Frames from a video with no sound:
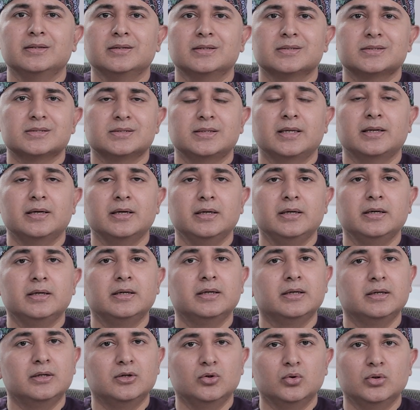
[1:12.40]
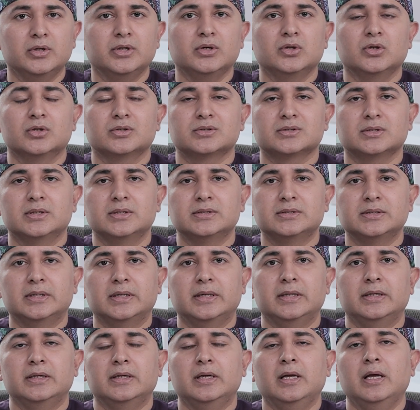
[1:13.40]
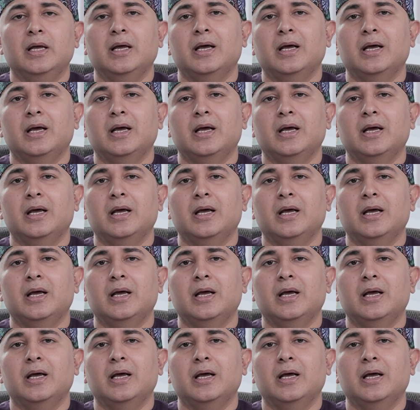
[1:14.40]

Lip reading: in the sterility during your surgery,